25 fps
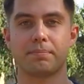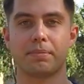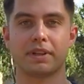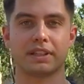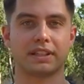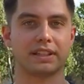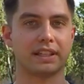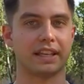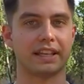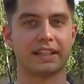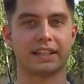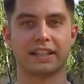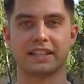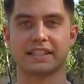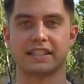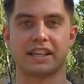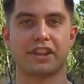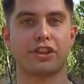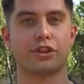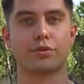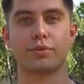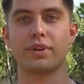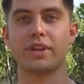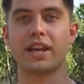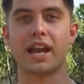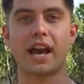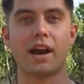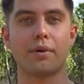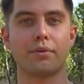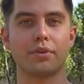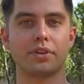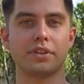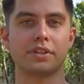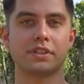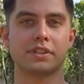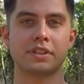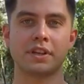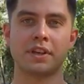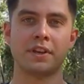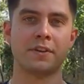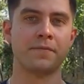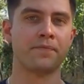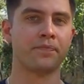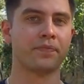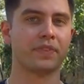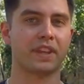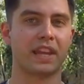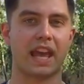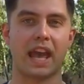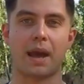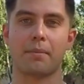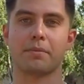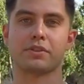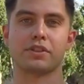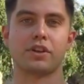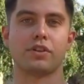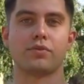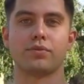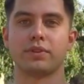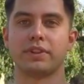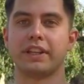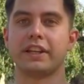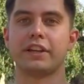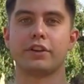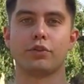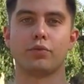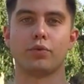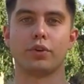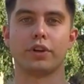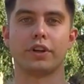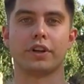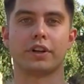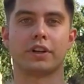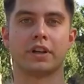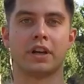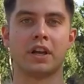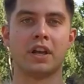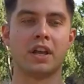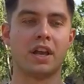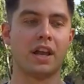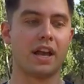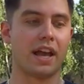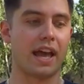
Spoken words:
But like, let's say 3 hours Amazon related work.